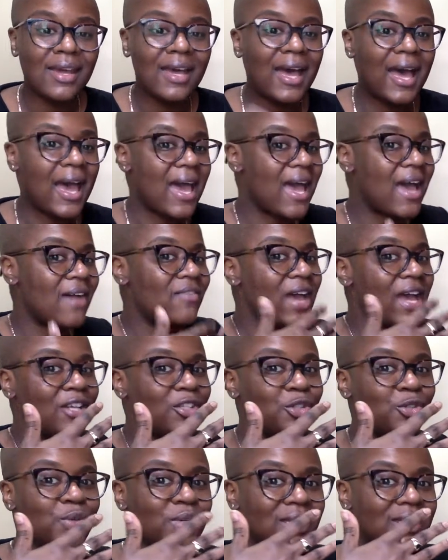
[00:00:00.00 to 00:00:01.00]
I have, as
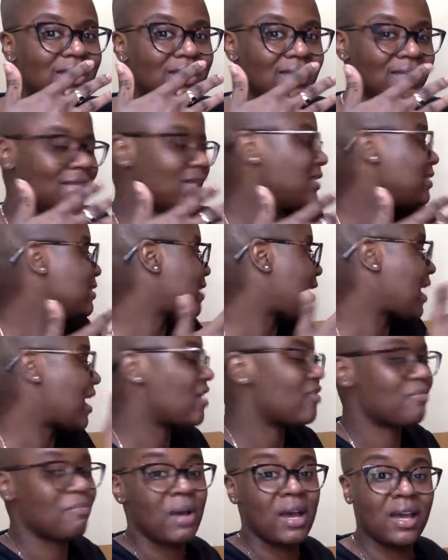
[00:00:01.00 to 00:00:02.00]
you can see, I
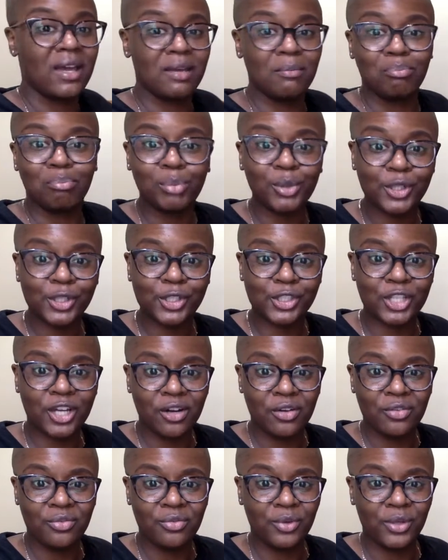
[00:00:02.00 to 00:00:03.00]
have my
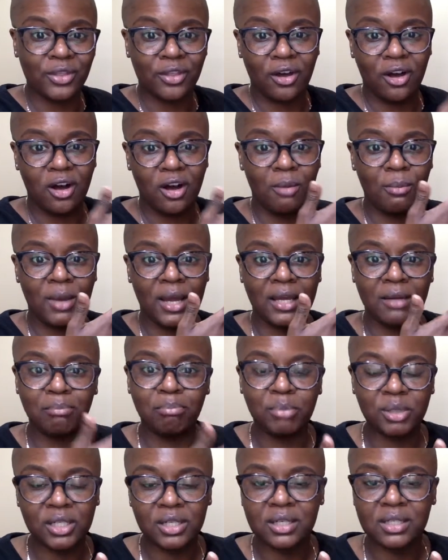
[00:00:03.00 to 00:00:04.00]
bookshelf with all my
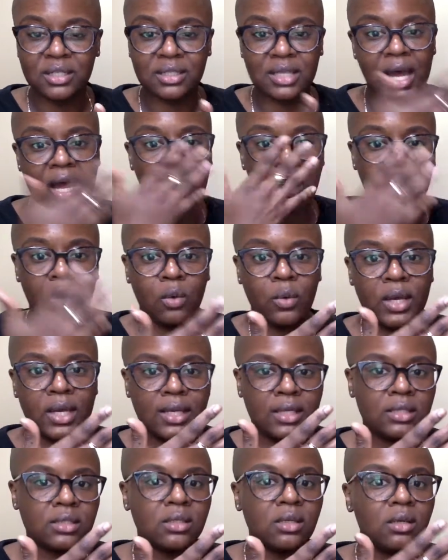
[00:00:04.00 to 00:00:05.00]
books. I
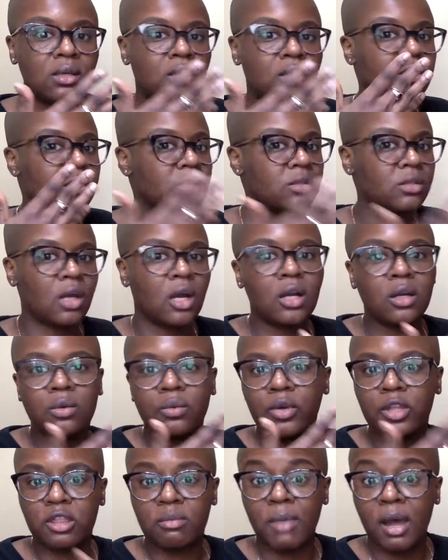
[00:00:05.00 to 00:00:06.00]
always start
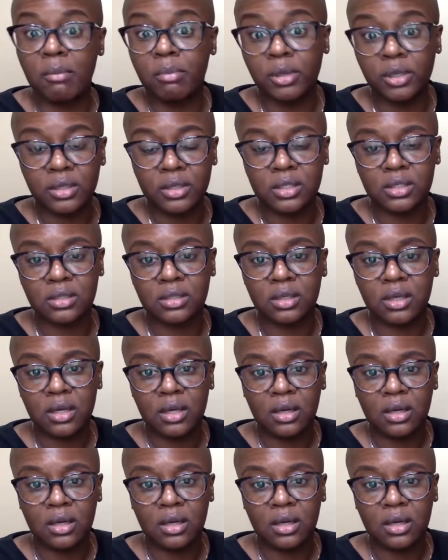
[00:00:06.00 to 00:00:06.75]
with my books.